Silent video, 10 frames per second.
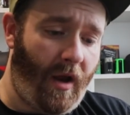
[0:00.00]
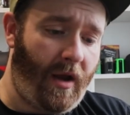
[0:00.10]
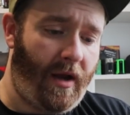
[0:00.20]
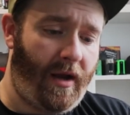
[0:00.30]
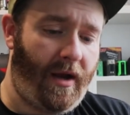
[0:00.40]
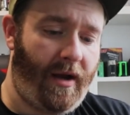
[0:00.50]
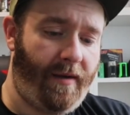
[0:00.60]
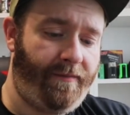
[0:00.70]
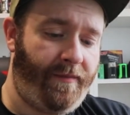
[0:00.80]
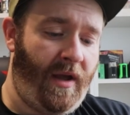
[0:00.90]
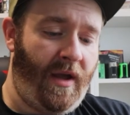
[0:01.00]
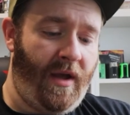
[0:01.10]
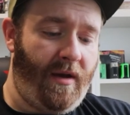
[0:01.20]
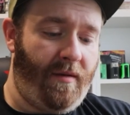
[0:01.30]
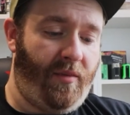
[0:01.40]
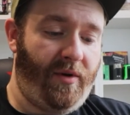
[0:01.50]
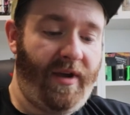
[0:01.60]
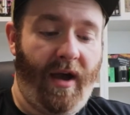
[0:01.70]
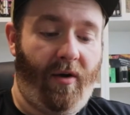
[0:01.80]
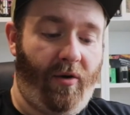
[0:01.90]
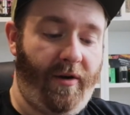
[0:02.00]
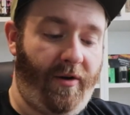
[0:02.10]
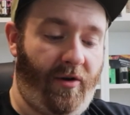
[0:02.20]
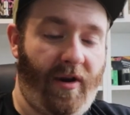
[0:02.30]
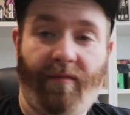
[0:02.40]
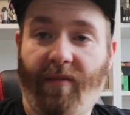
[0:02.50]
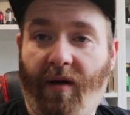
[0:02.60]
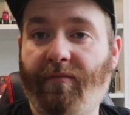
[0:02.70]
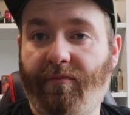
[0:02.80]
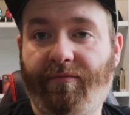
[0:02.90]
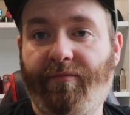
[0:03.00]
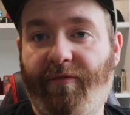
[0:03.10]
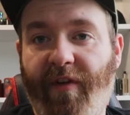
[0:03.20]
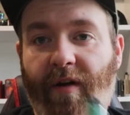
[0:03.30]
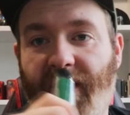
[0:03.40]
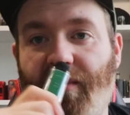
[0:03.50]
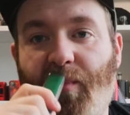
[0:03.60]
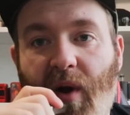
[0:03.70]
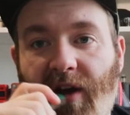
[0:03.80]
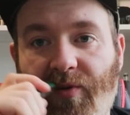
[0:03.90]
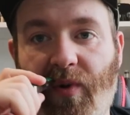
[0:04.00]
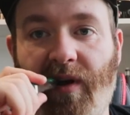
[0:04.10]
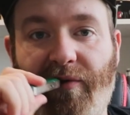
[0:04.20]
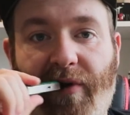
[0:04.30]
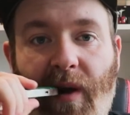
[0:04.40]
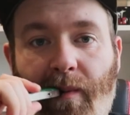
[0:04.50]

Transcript: But yeah, all in all, I'm very impressed with